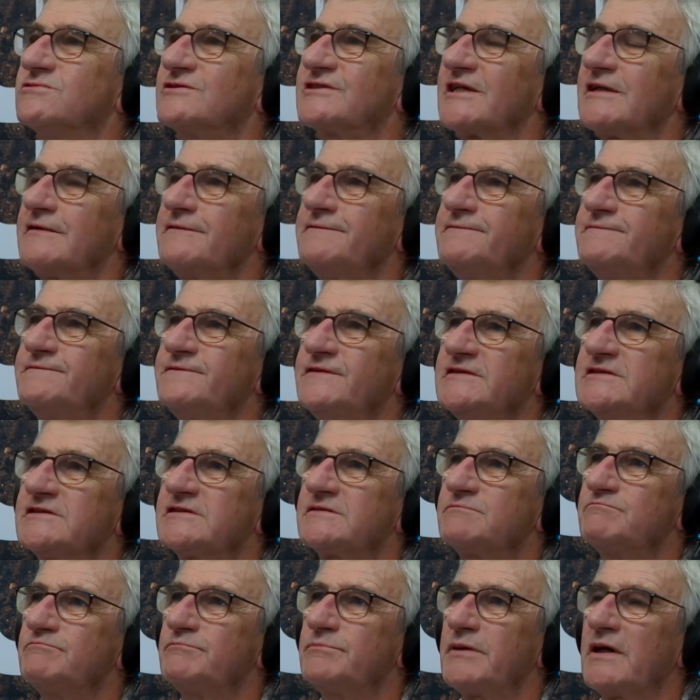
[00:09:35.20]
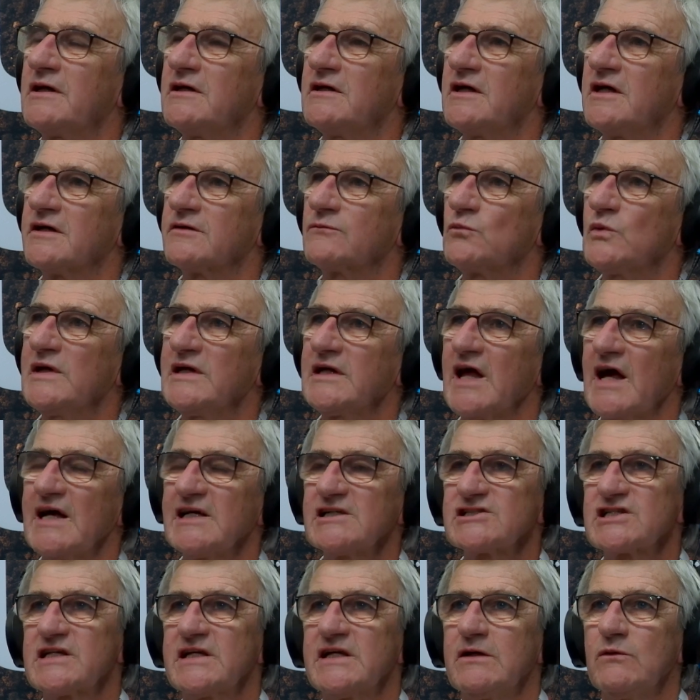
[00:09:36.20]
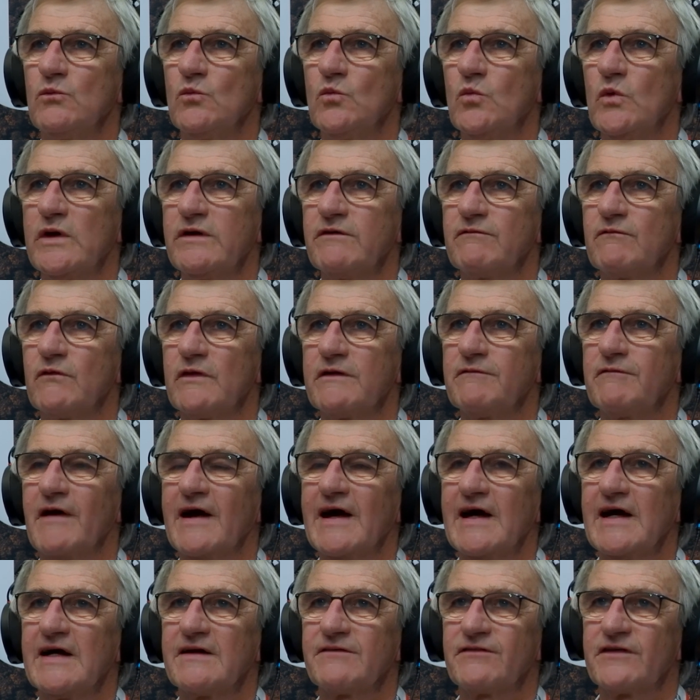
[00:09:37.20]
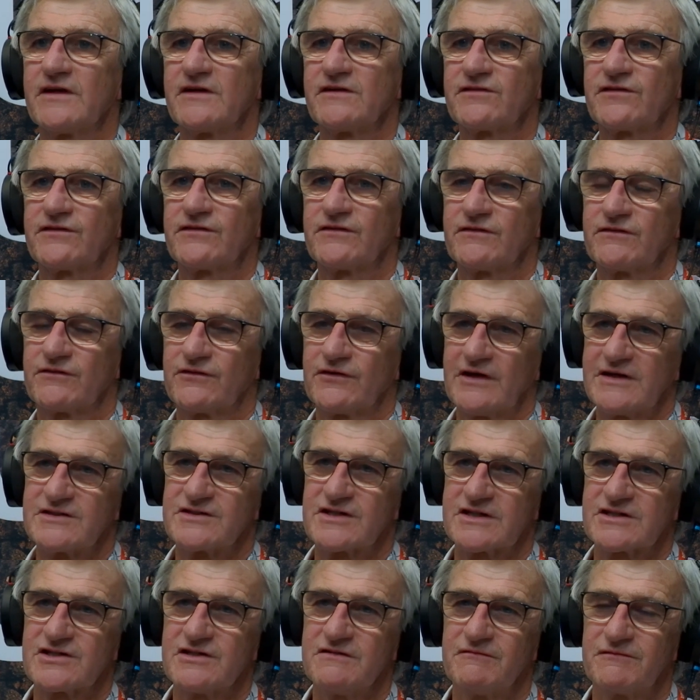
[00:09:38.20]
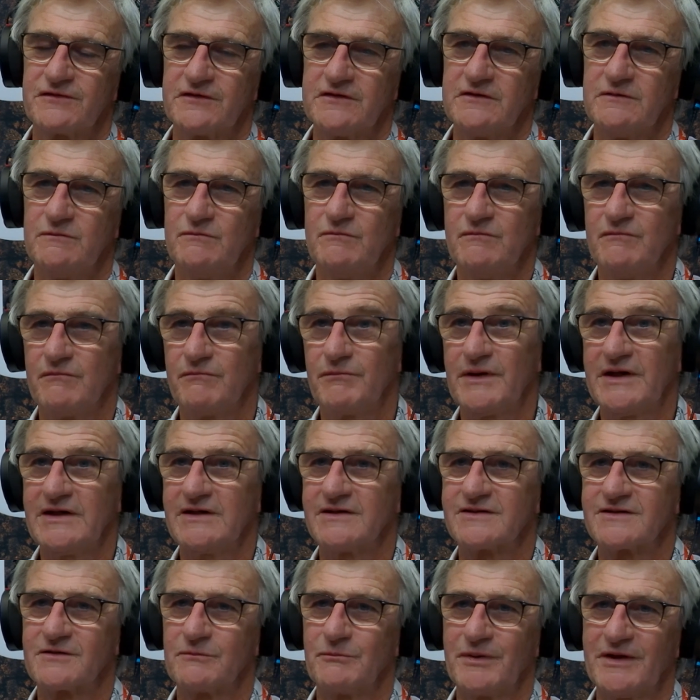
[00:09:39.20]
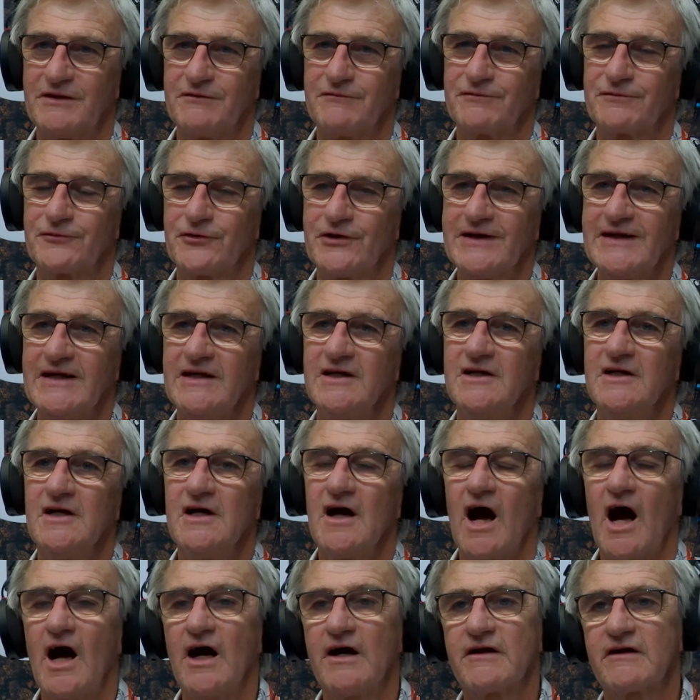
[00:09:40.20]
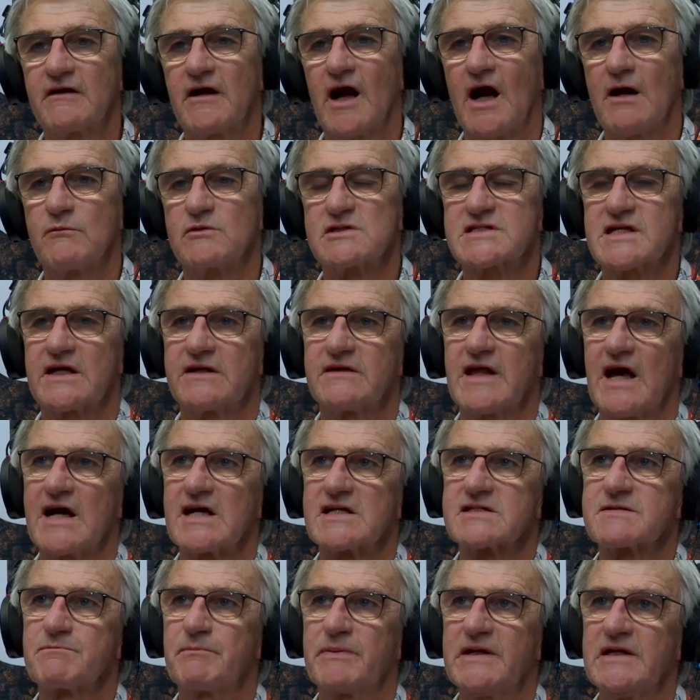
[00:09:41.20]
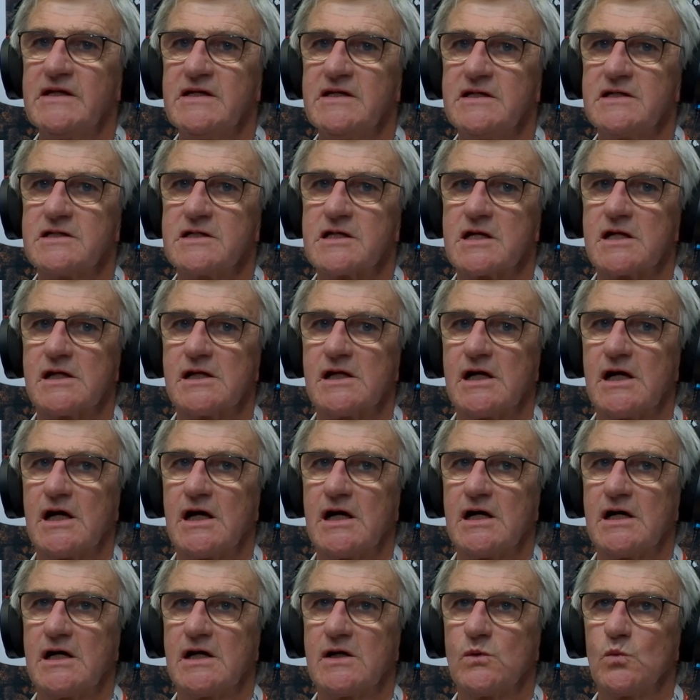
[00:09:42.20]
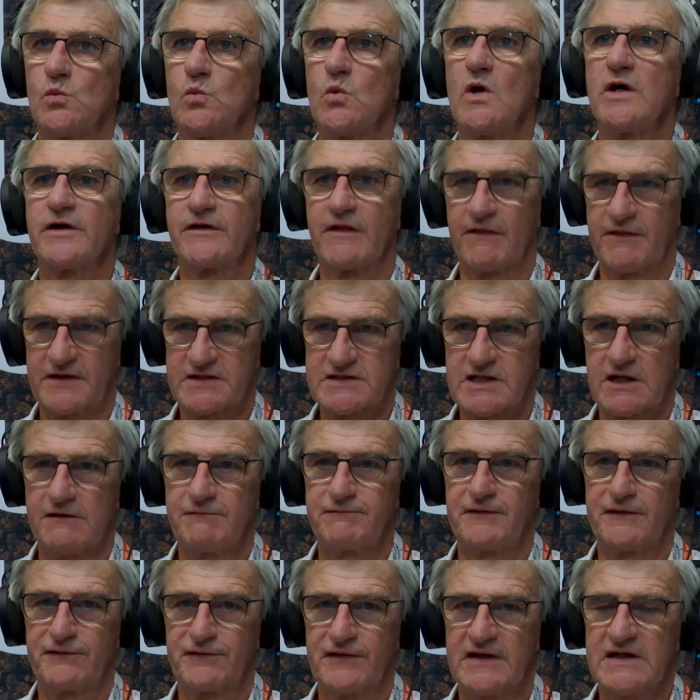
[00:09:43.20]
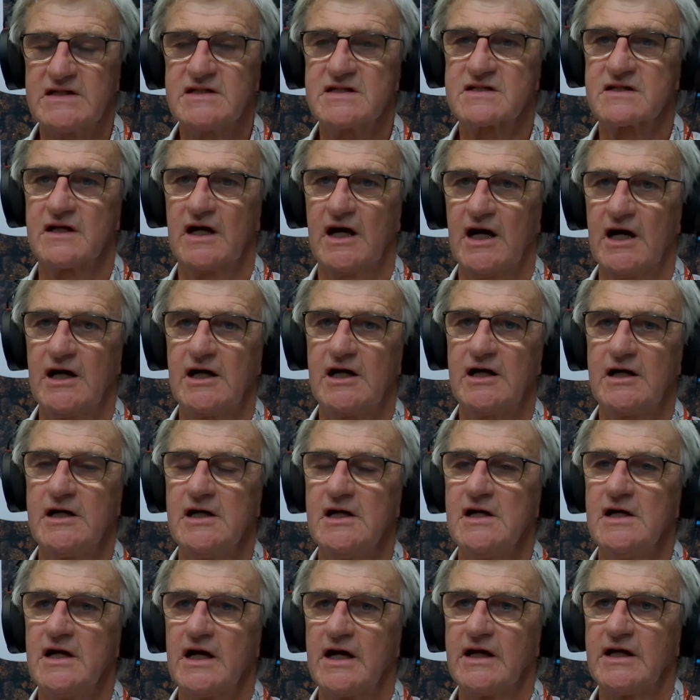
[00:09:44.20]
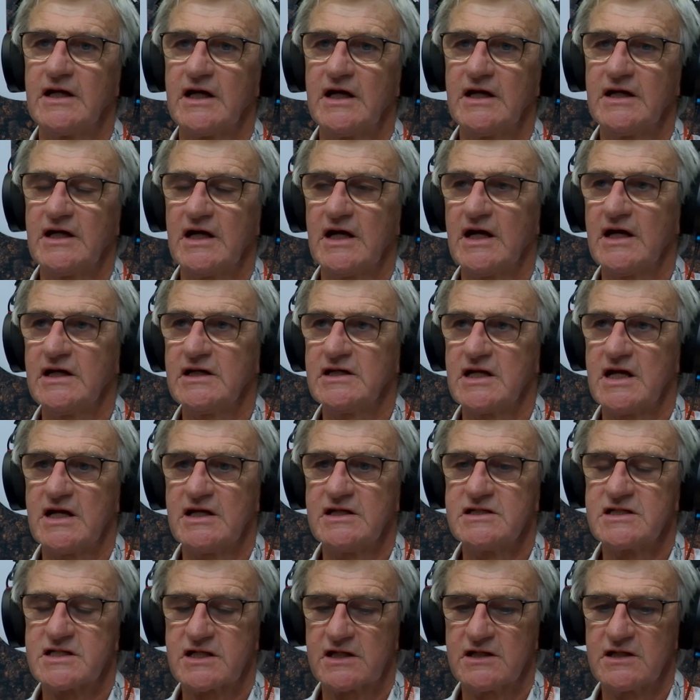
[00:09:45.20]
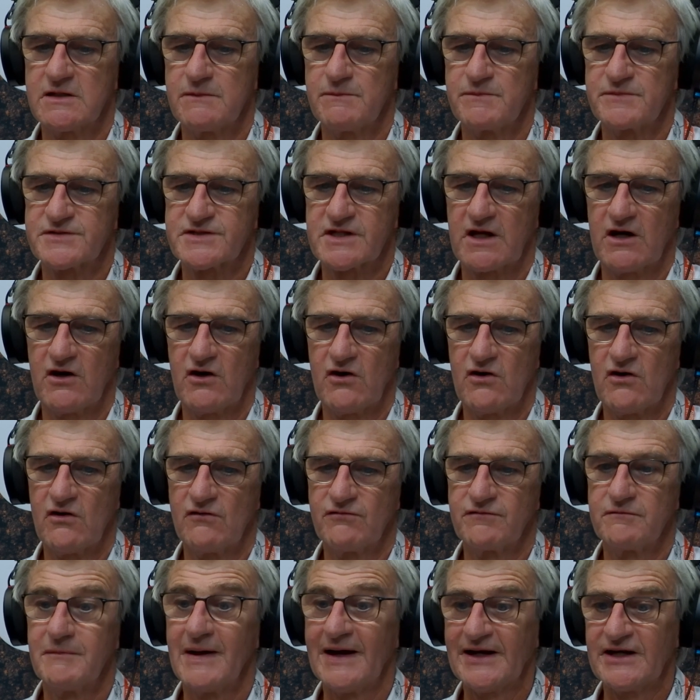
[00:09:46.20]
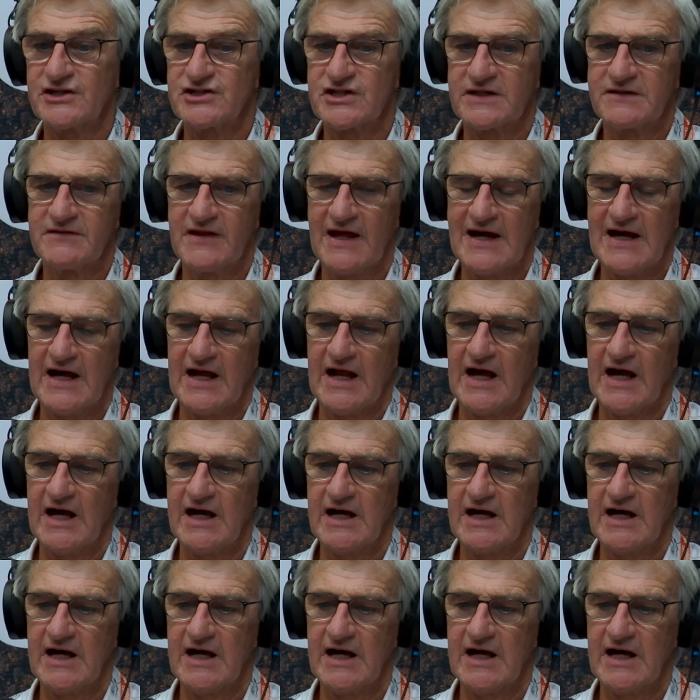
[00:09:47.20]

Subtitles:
Toughest part, well, actually, we've had this transition from peat to peat-free. I would say that's been one of the tougher things in terms of managing that.